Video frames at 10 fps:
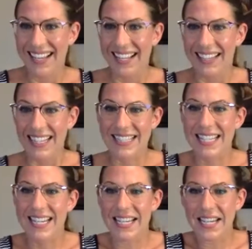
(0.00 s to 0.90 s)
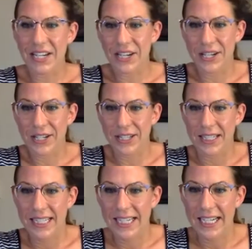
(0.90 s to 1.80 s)
Let's see here.
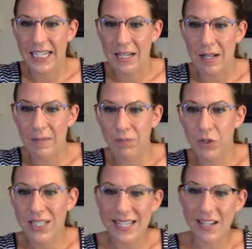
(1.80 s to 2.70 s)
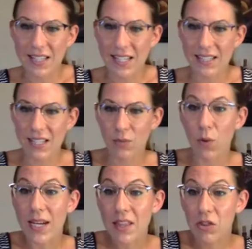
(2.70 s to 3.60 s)
Chris Nelson says 1
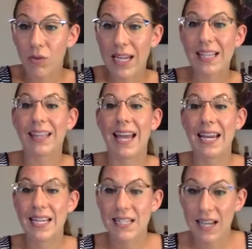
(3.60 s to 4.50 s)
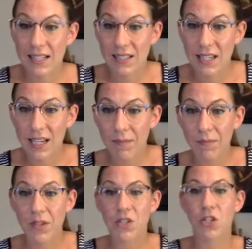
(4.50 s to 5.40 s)
and 3 light intensity,
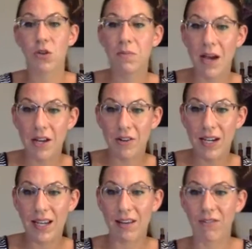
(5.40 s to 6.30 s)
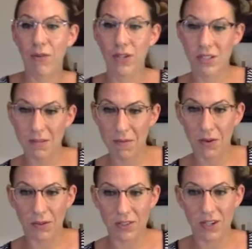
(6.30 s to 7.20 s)
2 moderate, and 4 is the
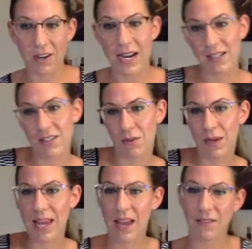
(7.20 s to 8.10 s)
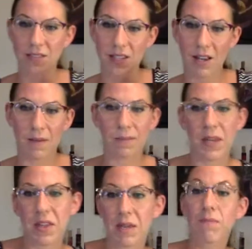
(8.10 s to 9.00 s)
most. All right, so we have some, I
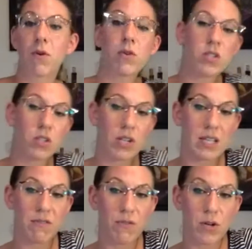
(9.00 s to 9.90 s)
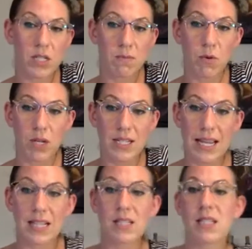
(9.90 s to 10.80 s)
think most agree that 4 is more
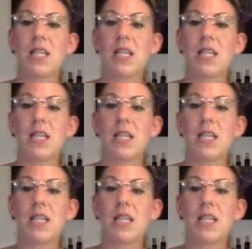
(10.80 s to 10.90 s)
intense.